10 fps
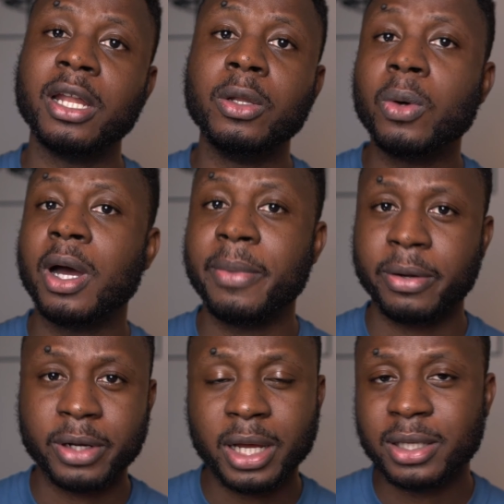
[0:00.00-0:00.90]
no
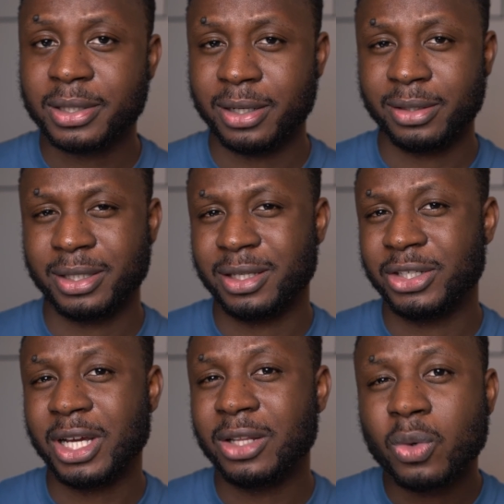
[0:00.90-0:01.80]
Americans that is
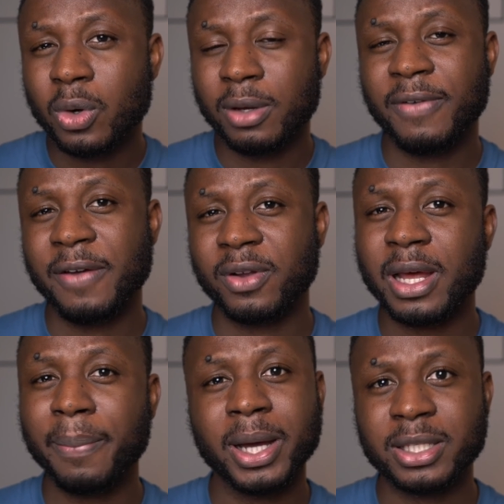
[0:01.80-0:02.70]
essentially qualified for
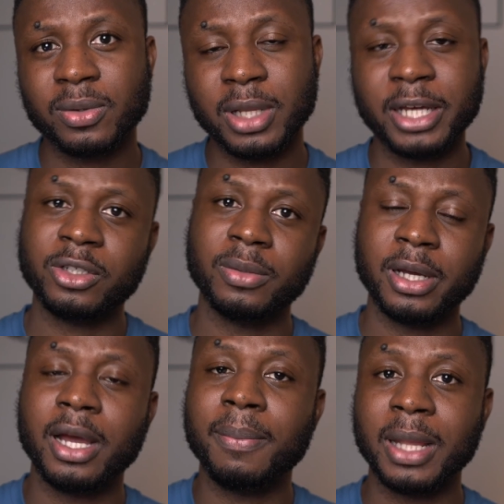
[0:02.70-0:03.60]
that particular job that
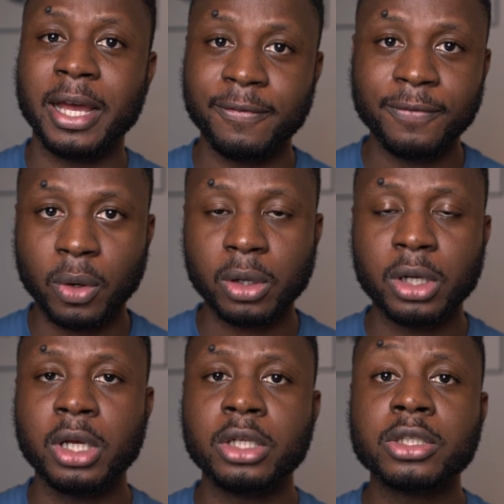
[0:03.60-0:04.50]
you're applying for.
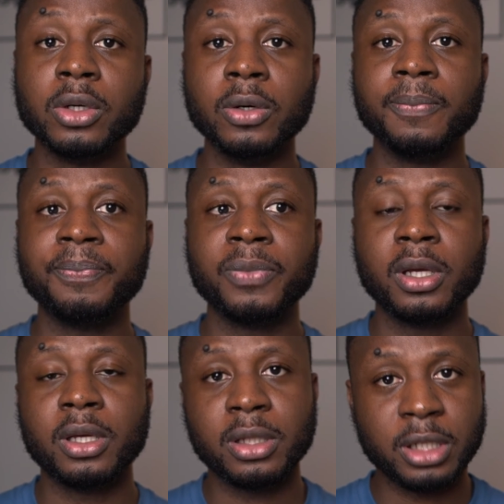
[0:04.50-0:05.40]
So
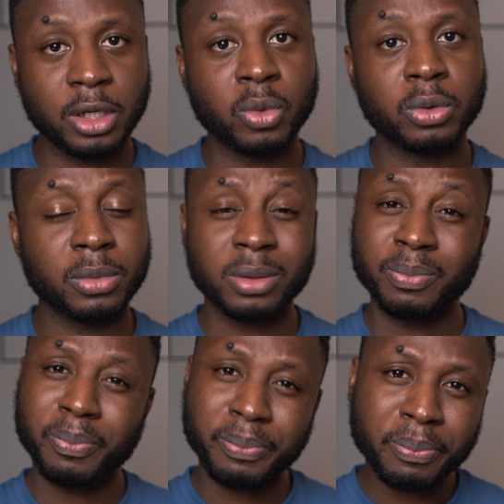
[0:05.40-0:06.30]
they would
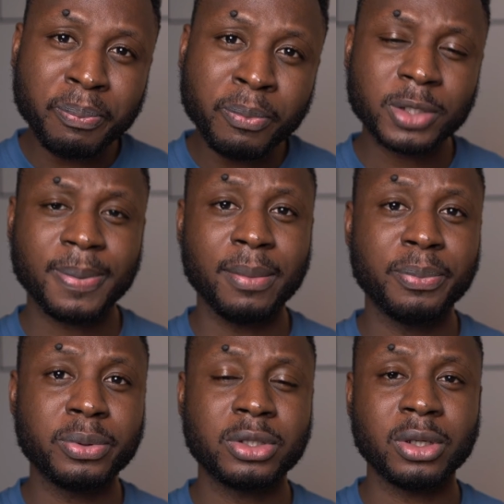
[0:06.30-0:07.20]
most probably
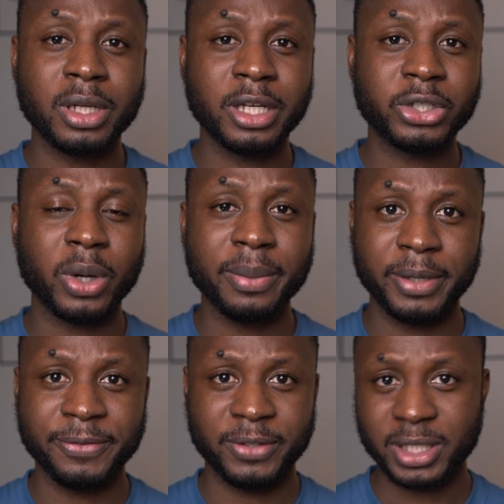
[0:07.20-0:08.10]
put you on
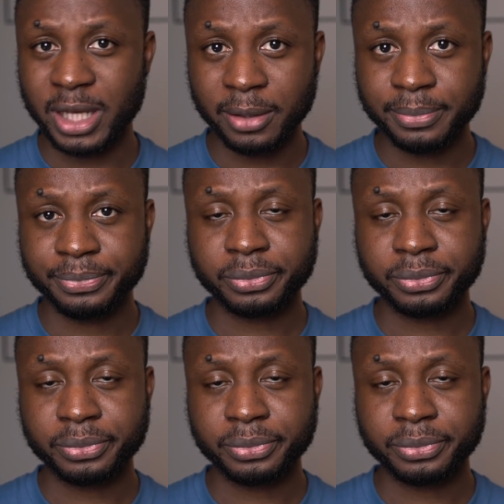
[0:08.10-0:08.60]
H1B visa.